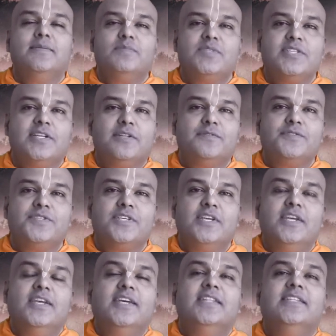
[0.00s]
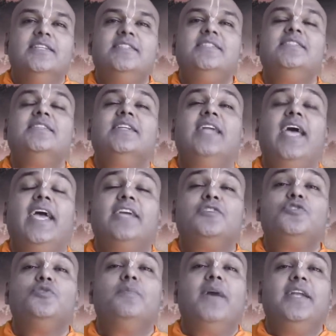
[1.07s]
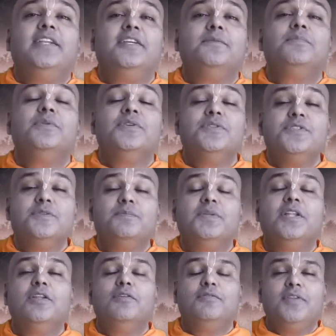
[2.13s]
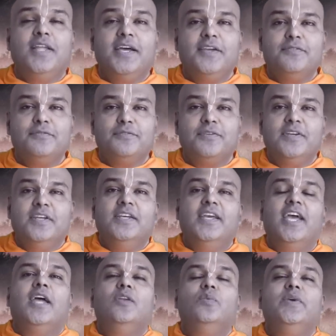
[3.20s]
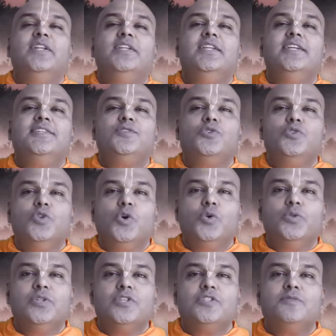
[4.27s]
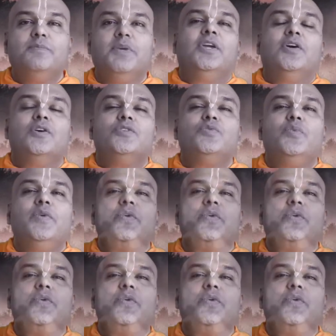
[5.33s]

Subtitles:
themselves. This is an axiomatic principle of life, and we need to know this because